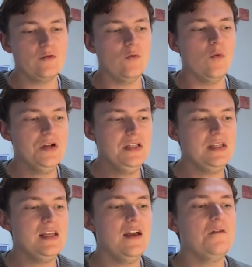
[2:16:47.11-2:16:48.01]
What is
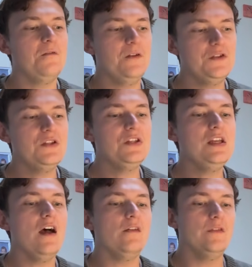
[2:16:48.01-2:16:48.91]
the
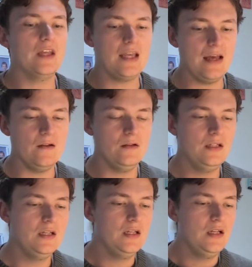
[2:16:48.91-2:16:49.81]
efficiency of the kettle?
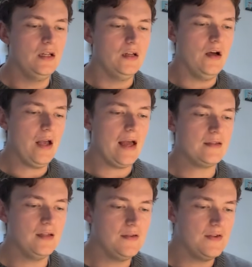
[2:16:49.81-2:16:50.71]
Okay,
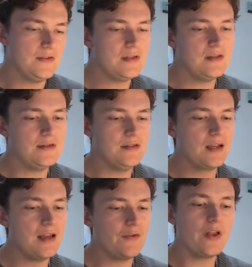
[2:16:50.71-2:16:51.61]
so this is
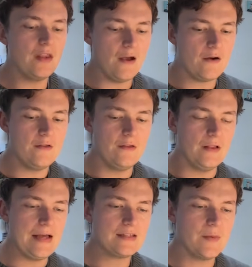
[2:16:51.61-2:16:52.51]
significantly harder than the
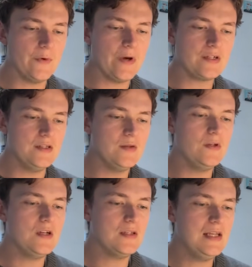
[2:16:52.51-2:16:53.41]
last couple questions that we
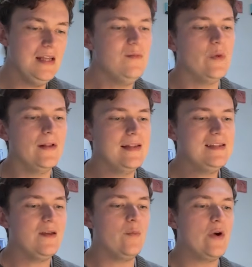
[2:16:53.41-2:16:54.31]
just did, but
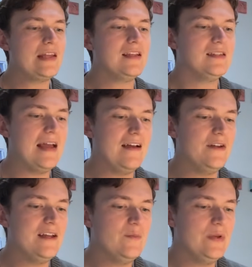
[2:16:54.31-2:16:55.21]
let's break this
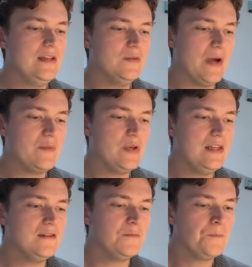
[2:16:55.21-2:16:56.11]
down piece by
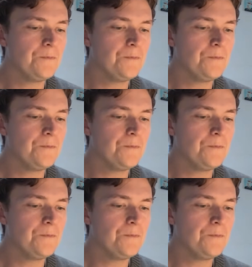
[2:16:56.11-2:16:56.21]
piece.